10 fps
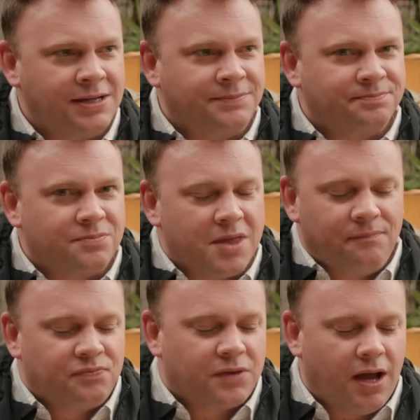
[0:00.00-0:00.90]
Do
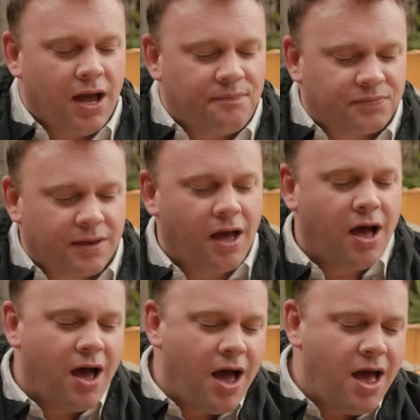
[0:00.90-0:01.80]
you want it as a blend, or would you
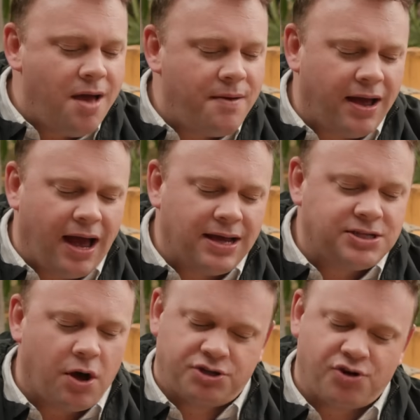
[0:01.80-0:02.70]
rather go all pineapple?
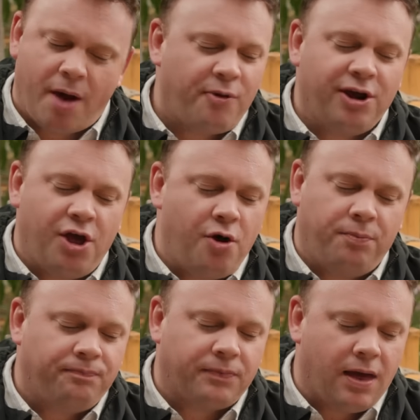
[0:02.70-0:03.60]
So strawberry
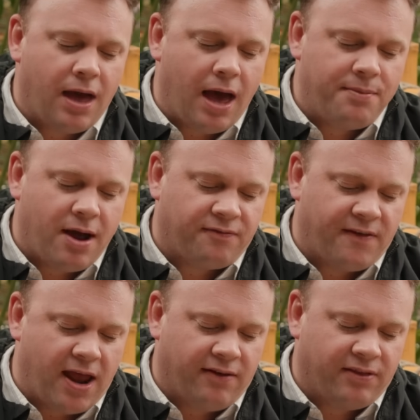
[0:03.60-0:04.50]
alone, I'm not a
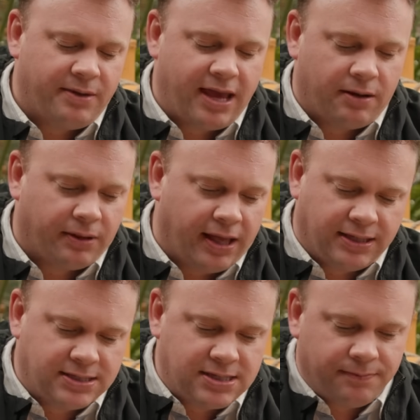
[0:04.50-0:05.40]
fan of. Let me get a blend.